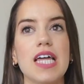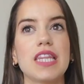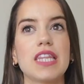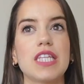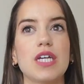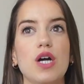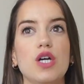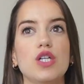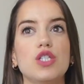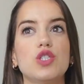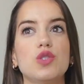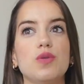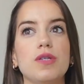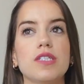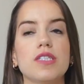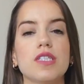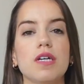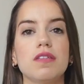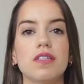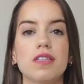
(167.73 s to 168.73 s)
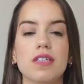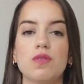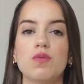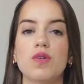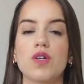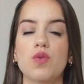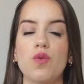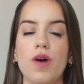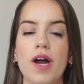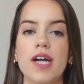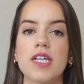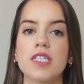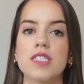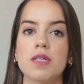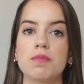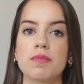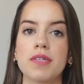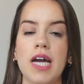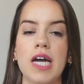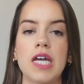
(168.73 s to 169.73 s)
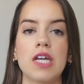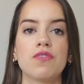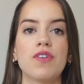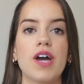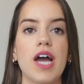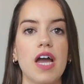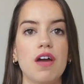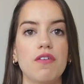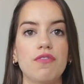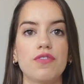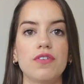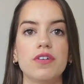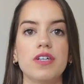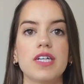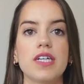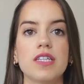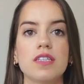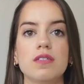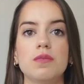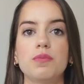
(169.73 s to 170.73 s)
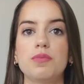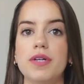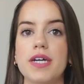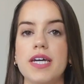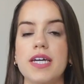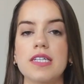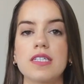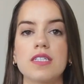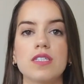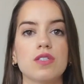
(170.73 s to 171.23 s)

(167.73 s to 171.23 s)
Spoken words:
they are doing something that requires some kind of effort in their brain.